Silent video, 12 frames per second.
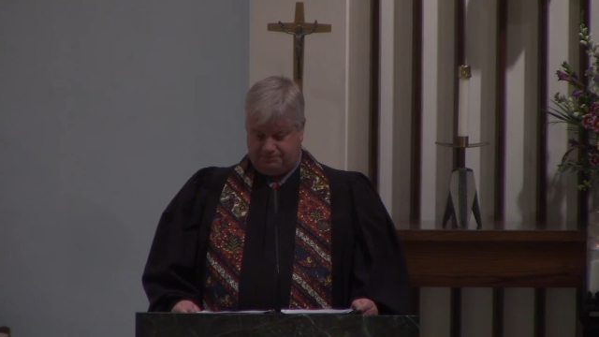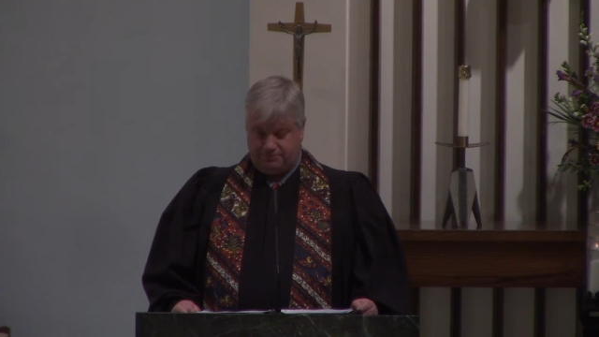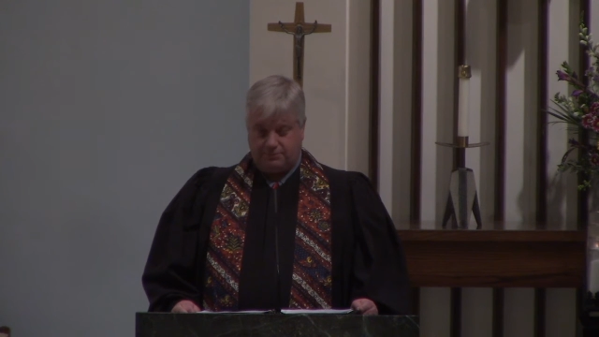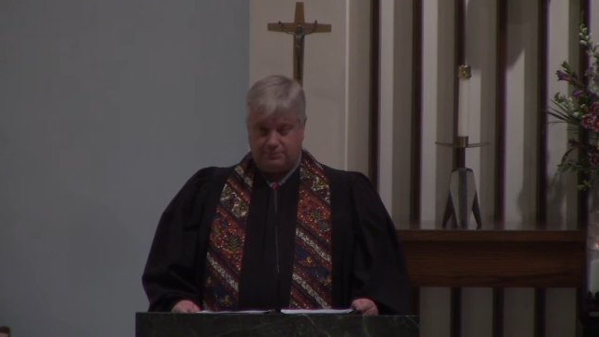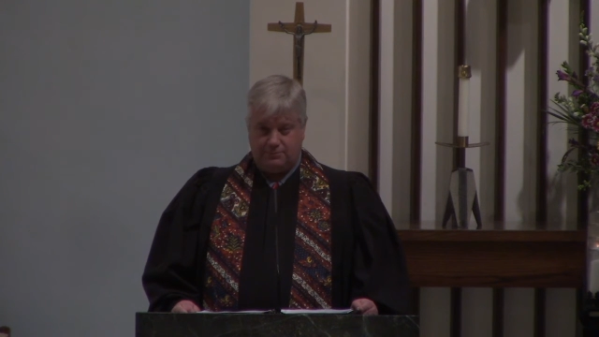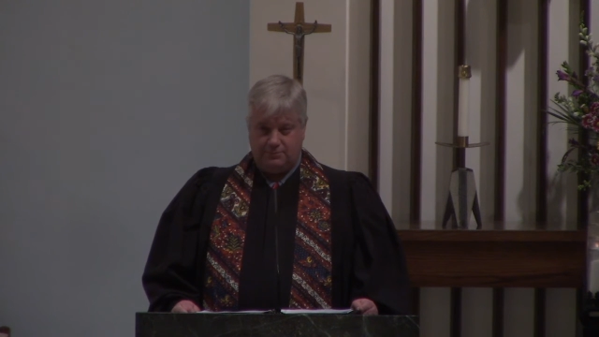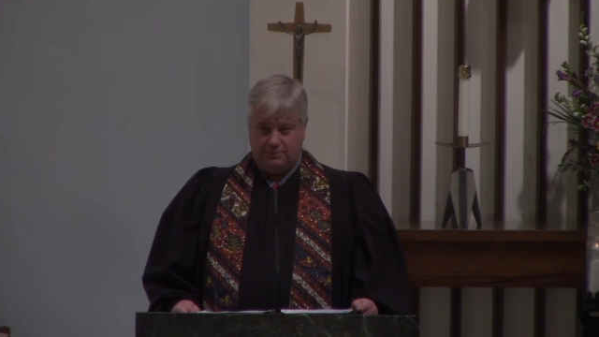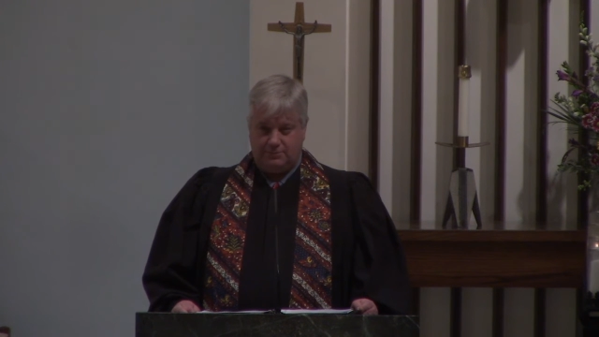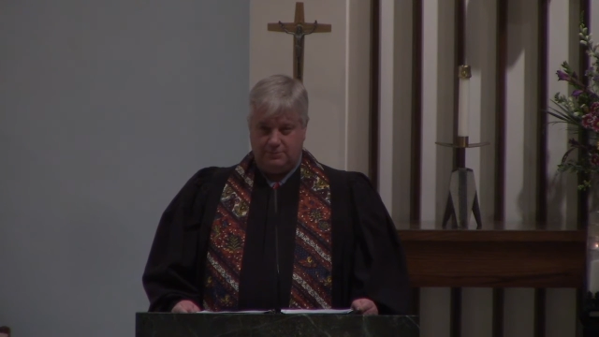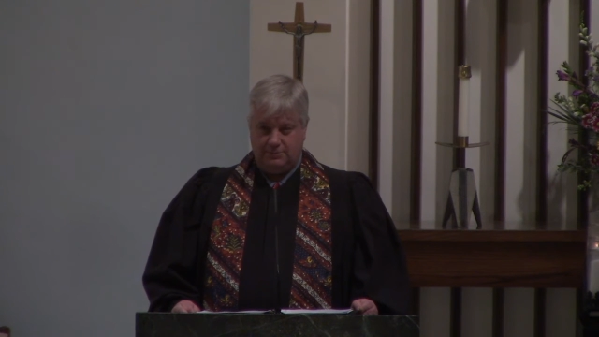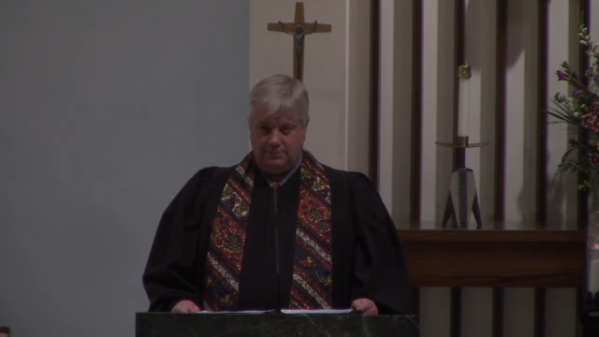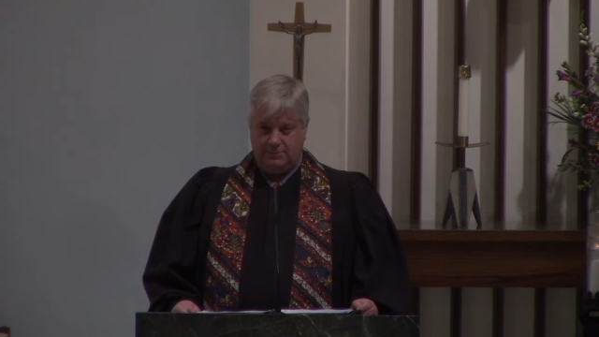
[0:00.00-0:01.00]

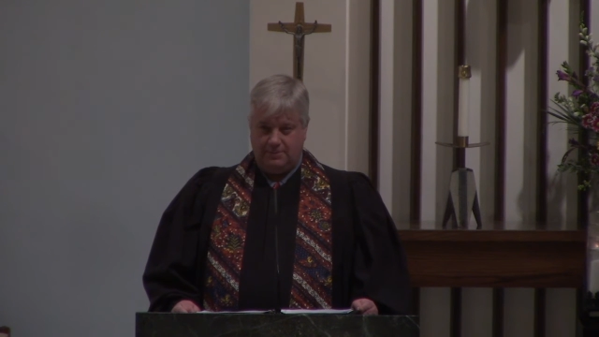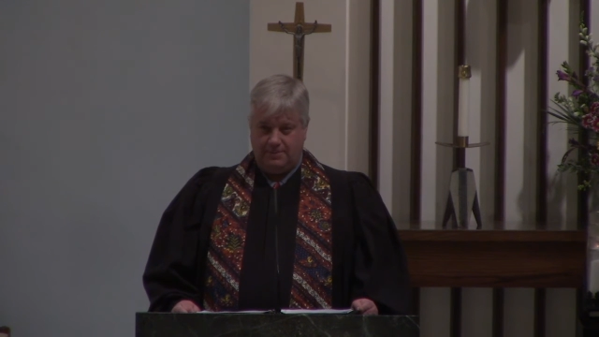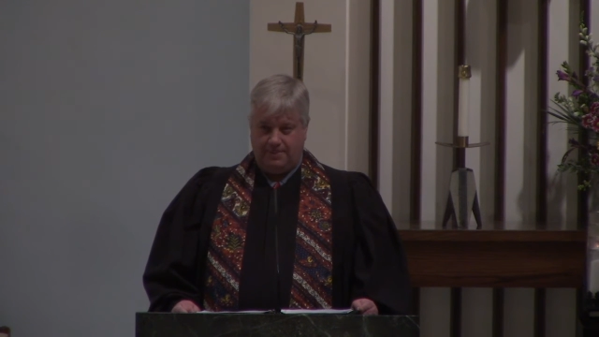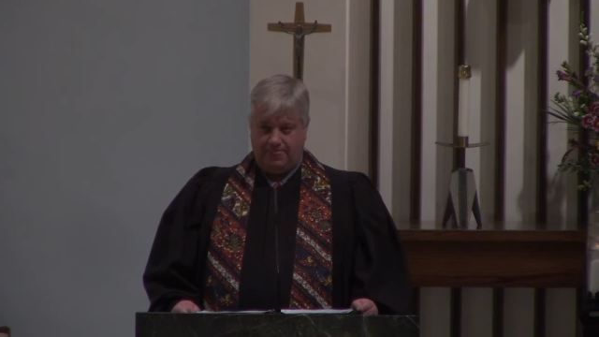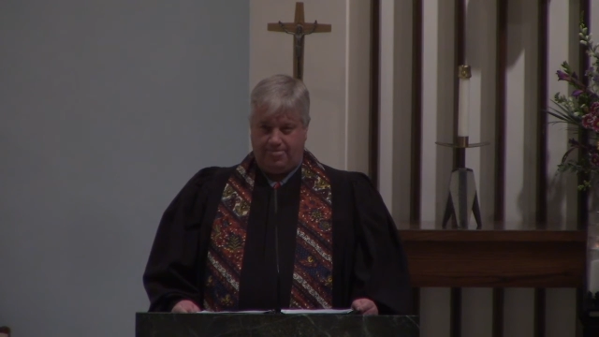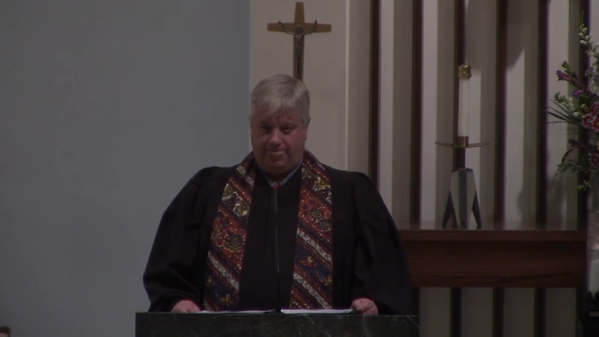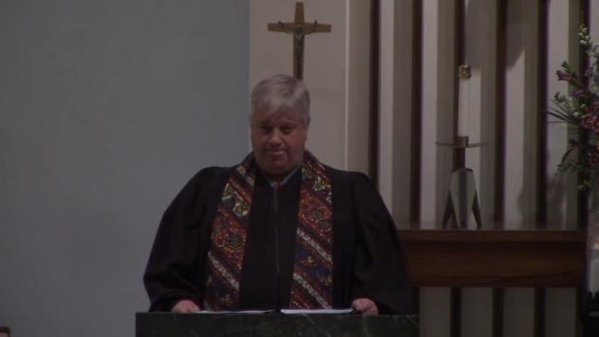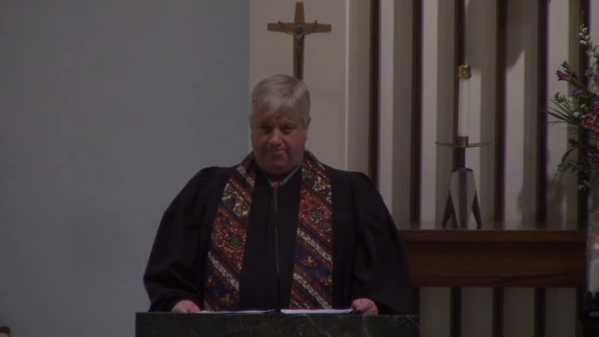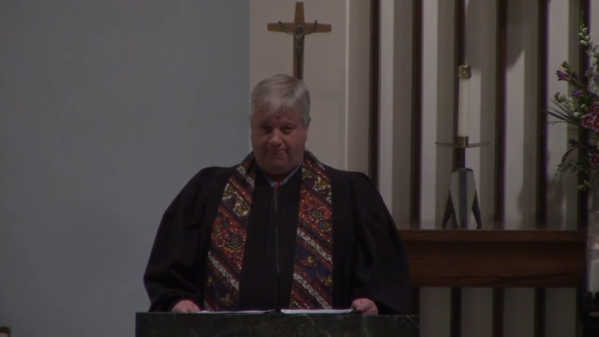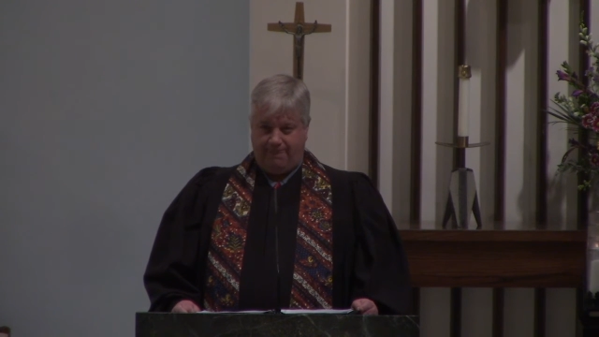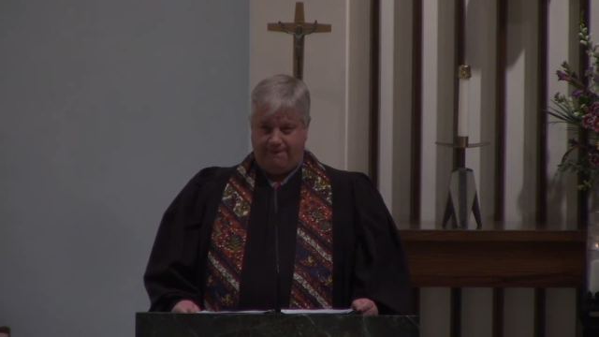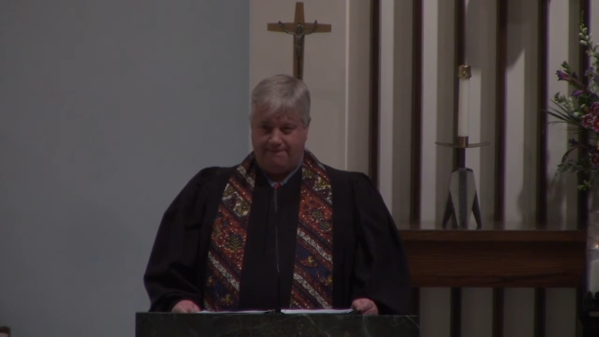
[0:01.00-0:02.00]

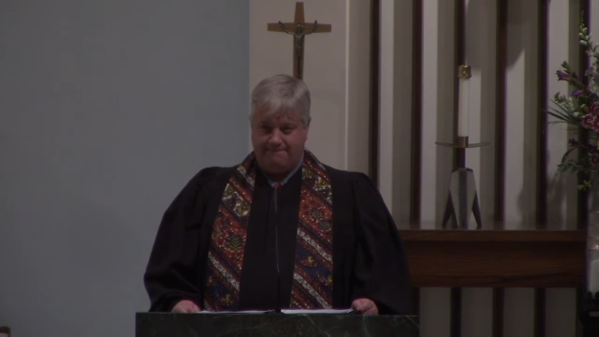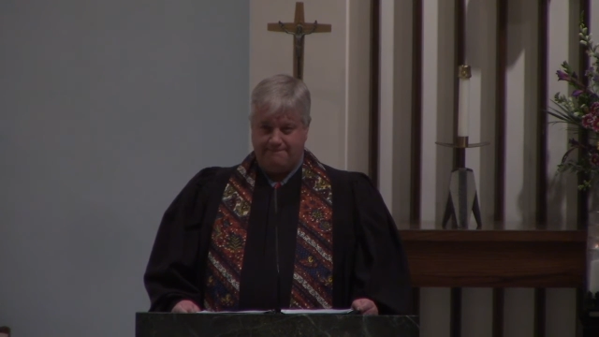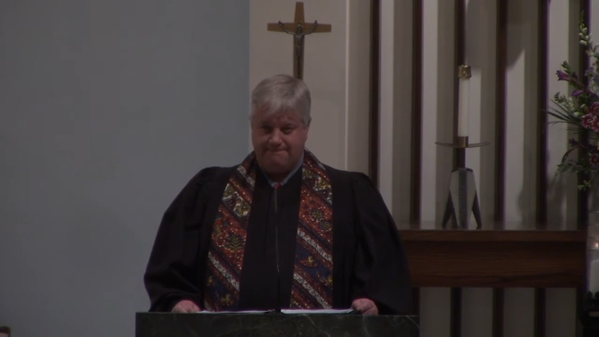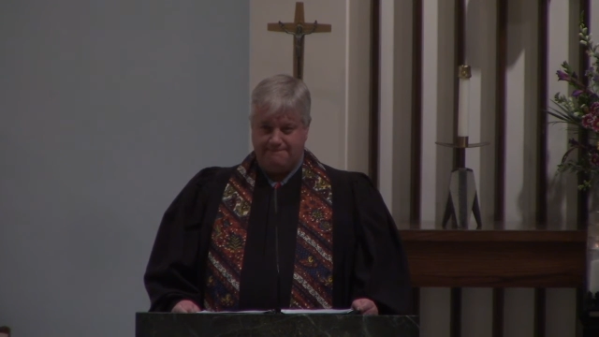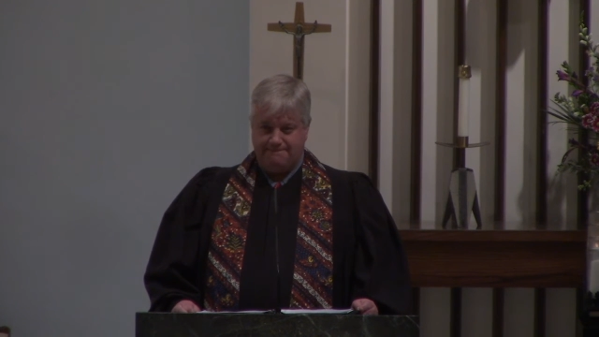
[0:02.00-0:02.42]
(silence)